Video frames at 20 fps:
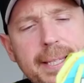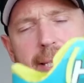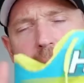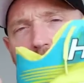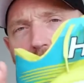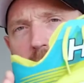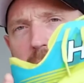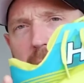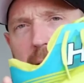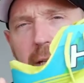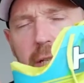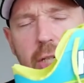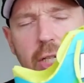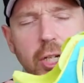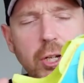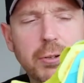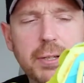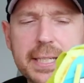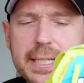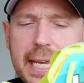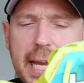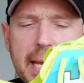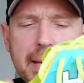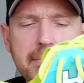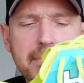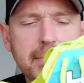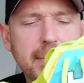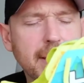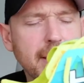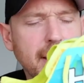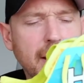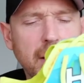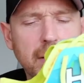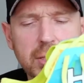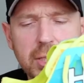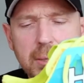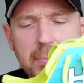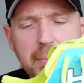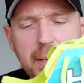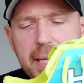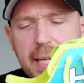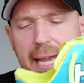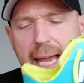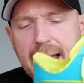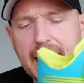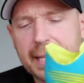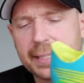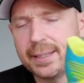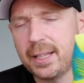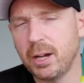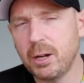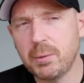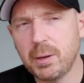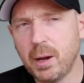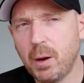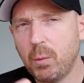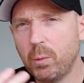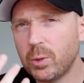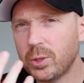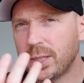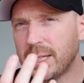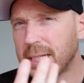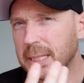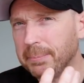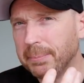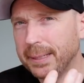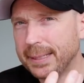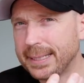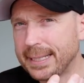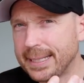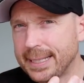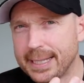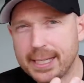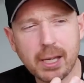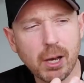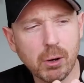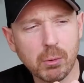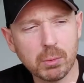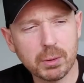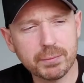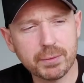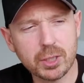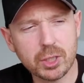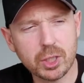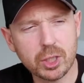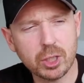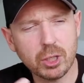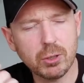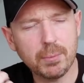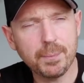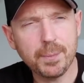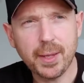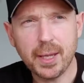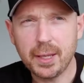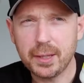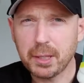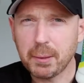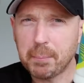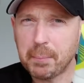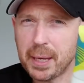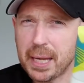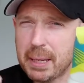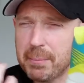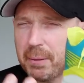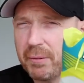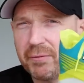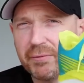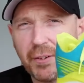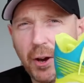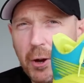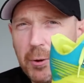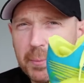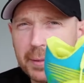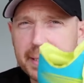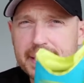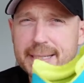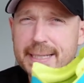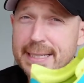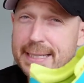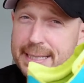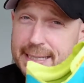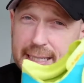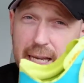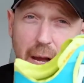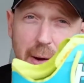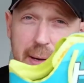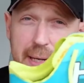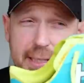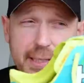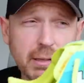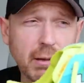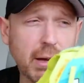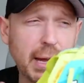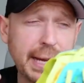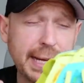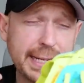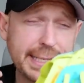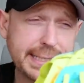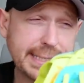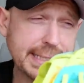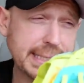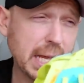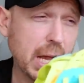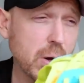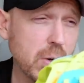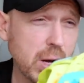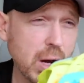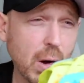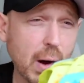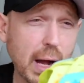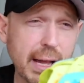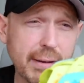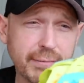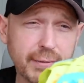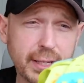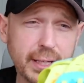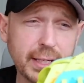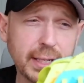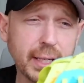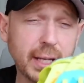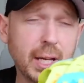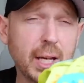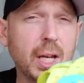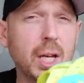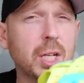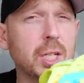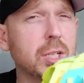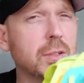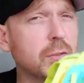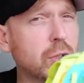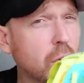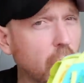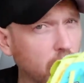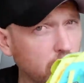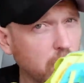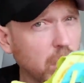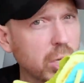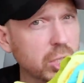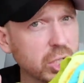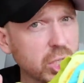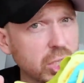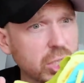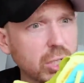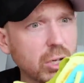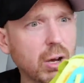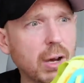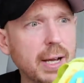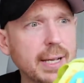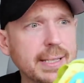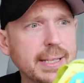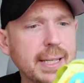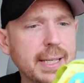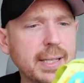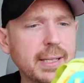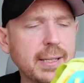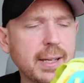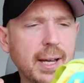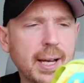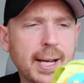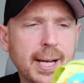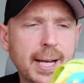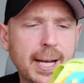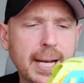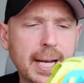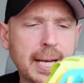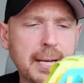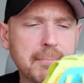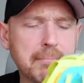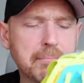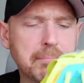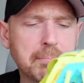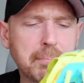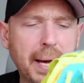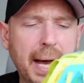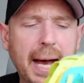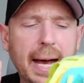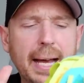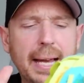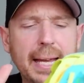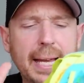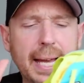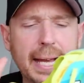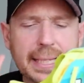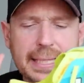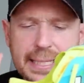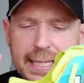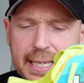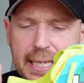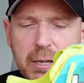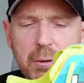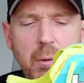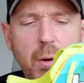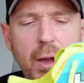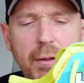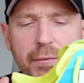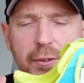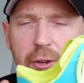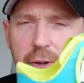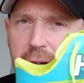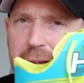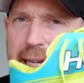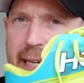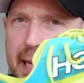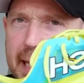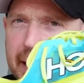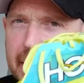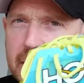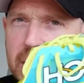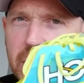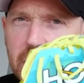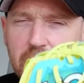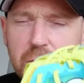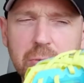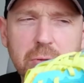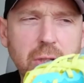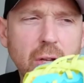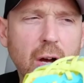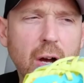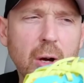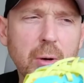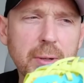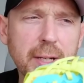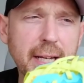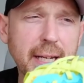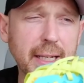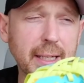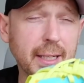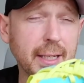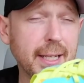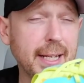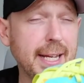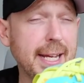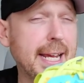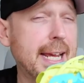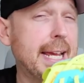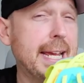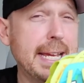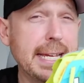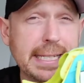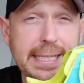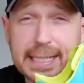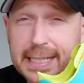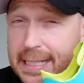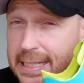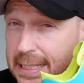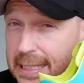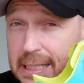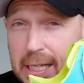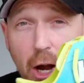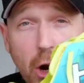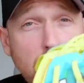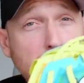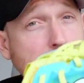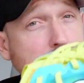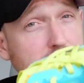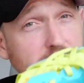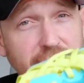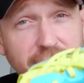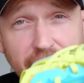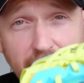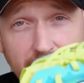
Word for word: this is a great shoe. It came, you know, to me out of nowhere. I wasn't expecting to get on with this shoe. The Puma foam in this is so exciting. It's so lively. You've got to watch your sizing, um, but I tell you what, if you can get this shoe dialed in, it is so much